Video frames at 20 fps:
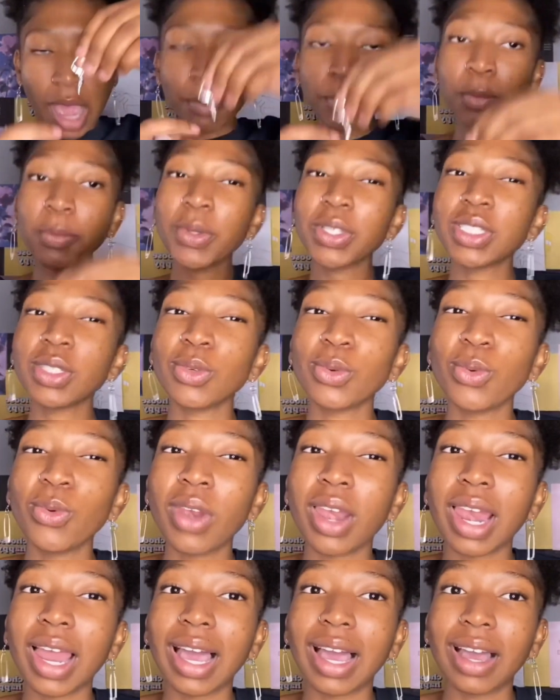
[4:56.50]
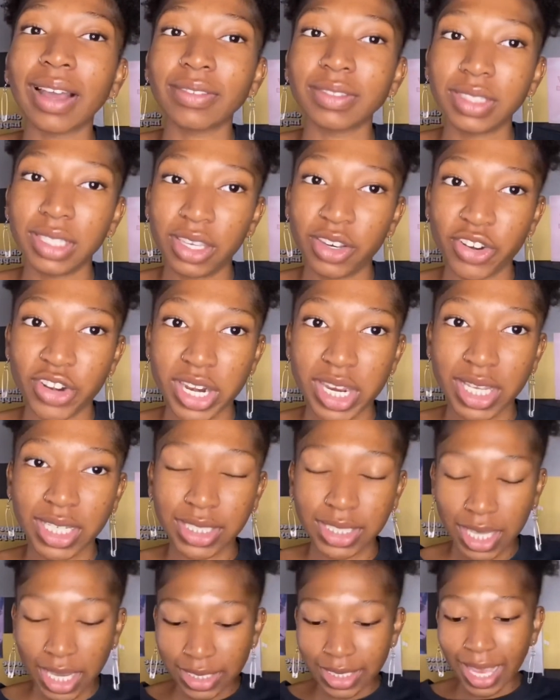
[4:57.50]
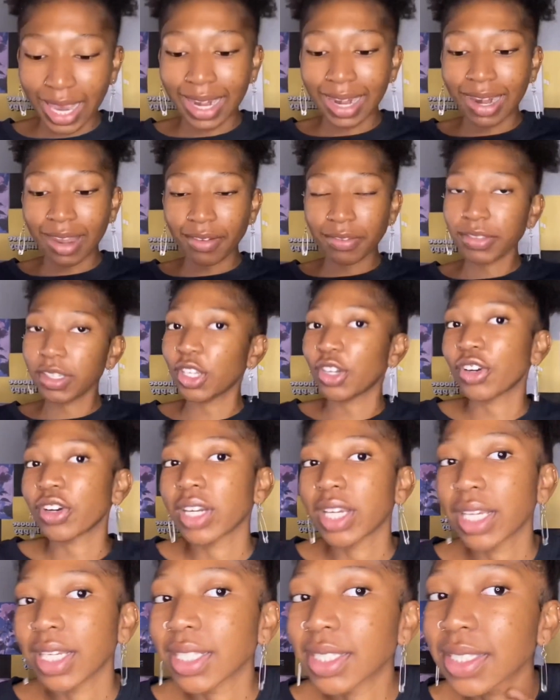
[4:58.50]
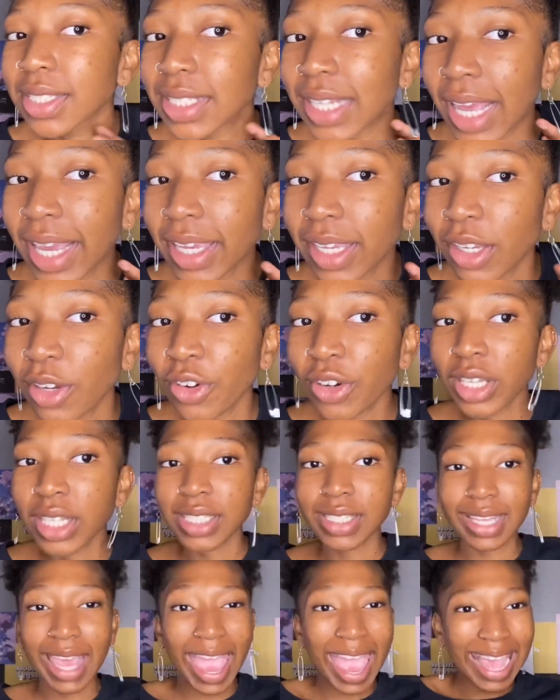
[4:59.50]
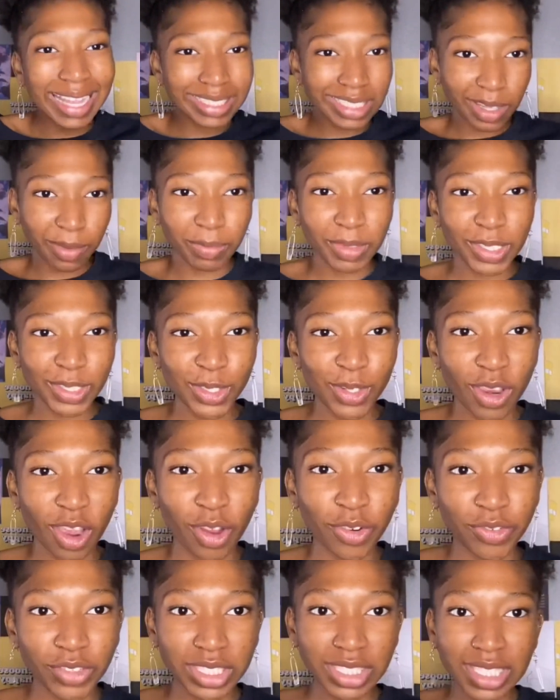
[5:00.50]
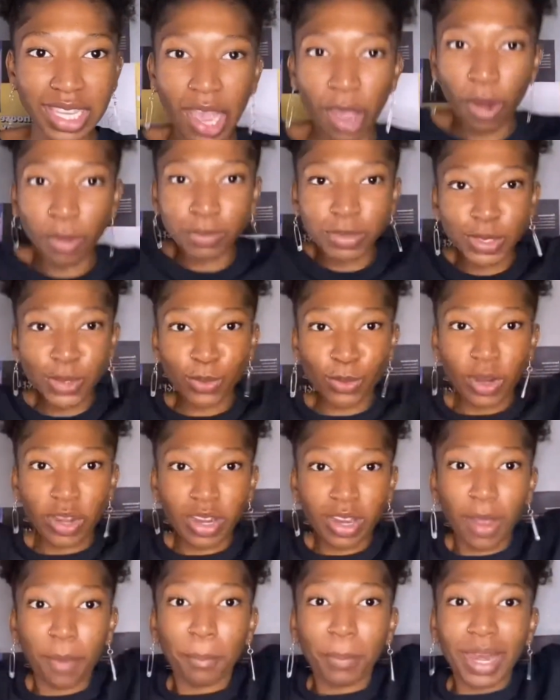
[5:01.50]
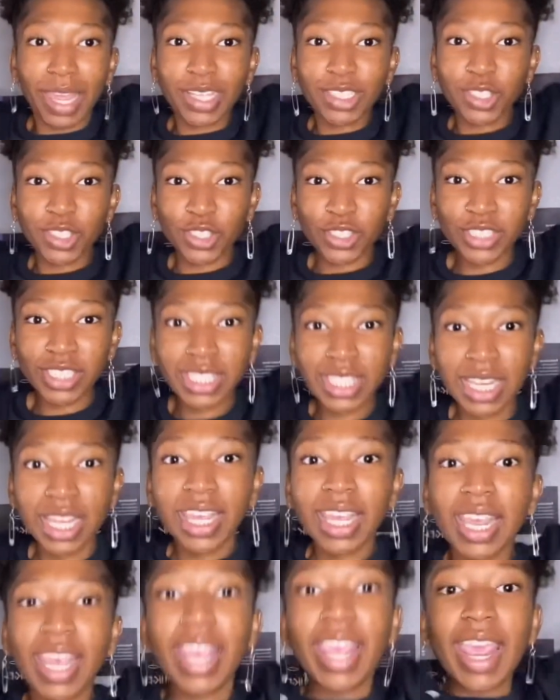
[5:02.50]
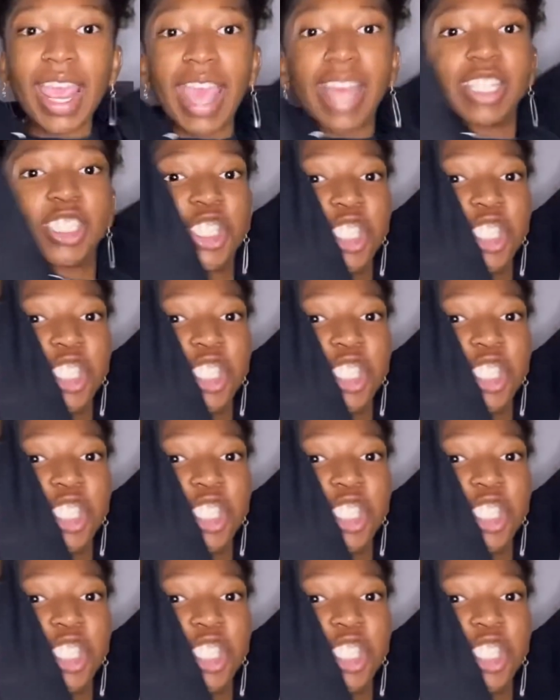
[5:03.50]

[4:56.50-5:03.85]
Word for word: I'm a person who loves earrings. Guys, I love earrings. Like earrings add something to your outfit. See how I'm just wearing a black shirt and